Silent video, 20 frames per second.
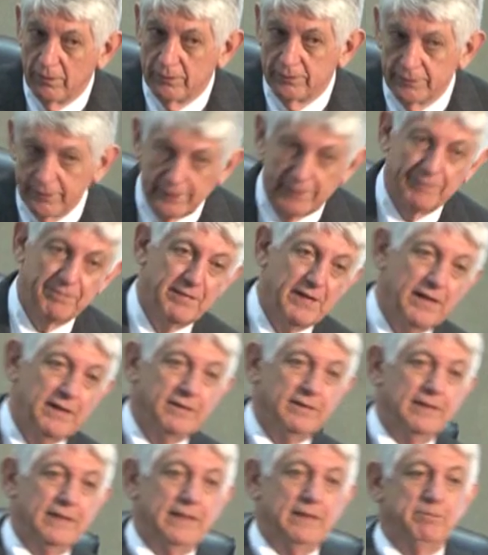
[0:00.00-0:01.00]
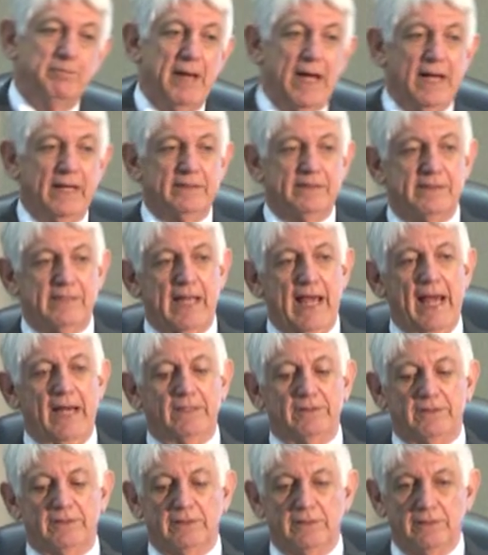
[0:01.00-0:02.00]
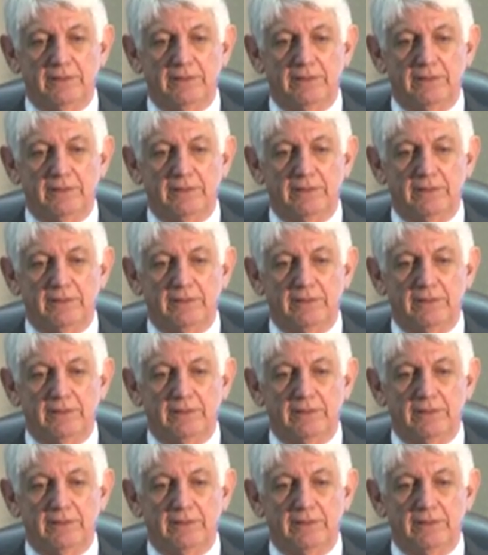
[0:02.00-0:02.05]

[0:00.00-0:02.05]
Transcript: than if they lean back and slouch.